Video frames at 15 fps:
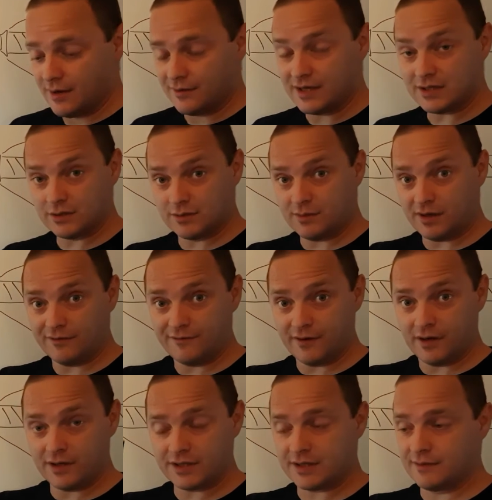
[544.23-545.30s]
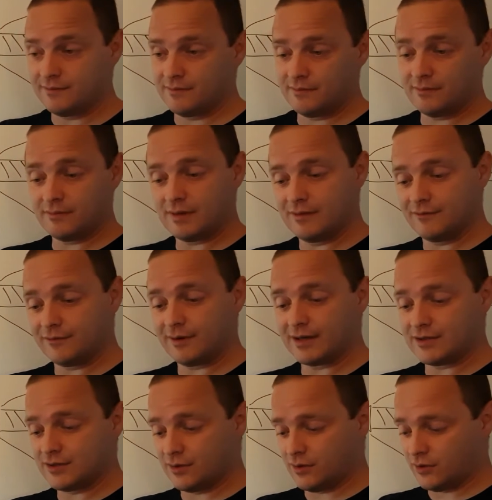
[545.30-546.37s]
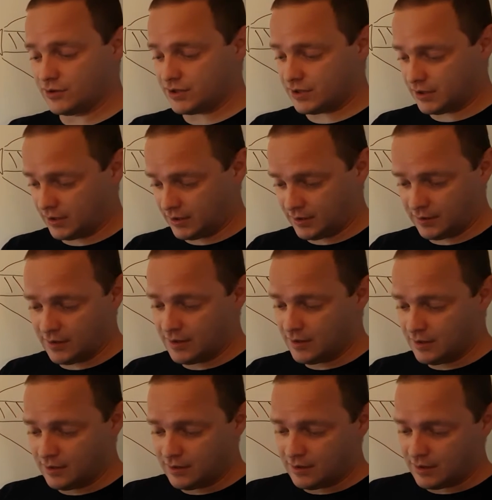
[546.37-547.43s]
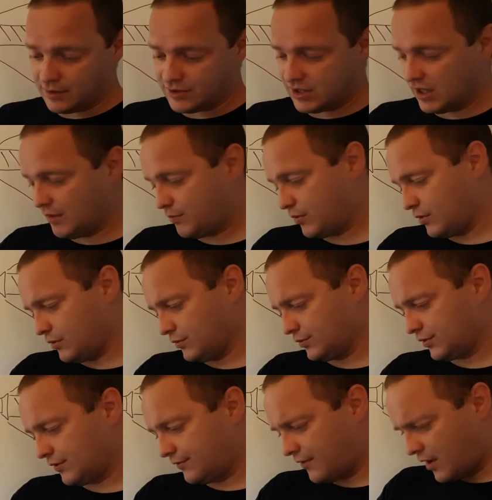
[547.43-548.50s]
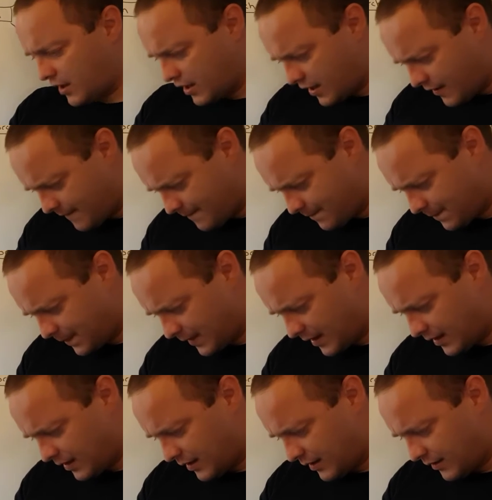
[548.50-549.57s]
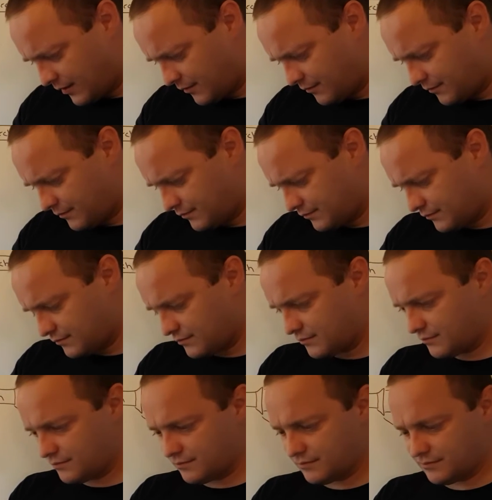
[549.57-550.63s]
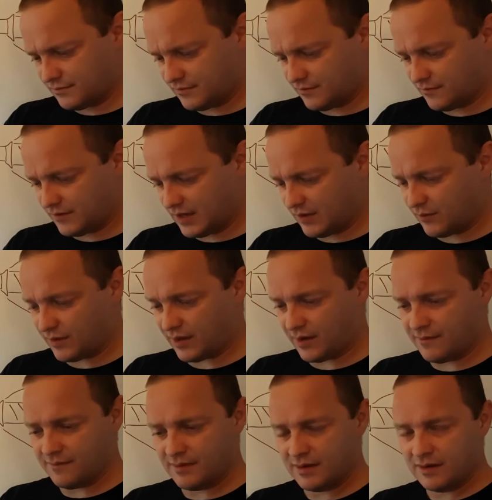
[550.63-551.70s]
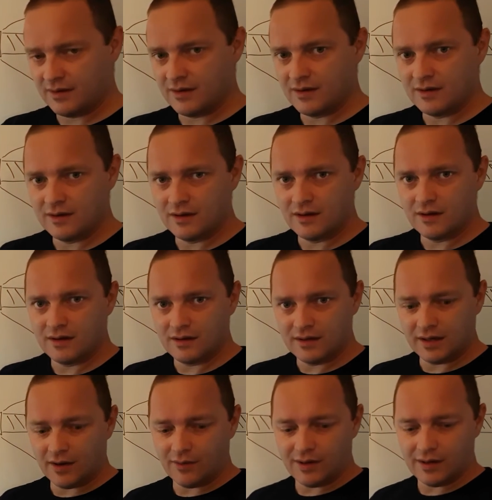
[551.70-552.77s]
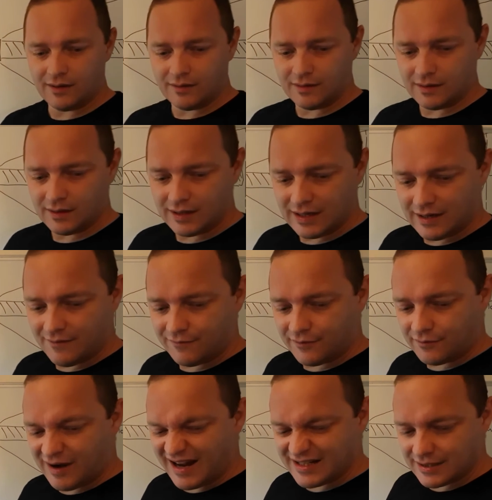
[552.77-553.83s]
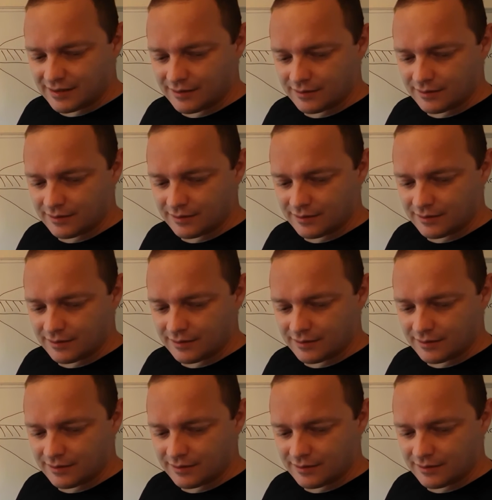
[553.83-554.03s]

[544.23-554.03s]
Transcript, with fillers: This was my first infrared torch, uh, a cheap Ultra uh, thing with a you know, infrared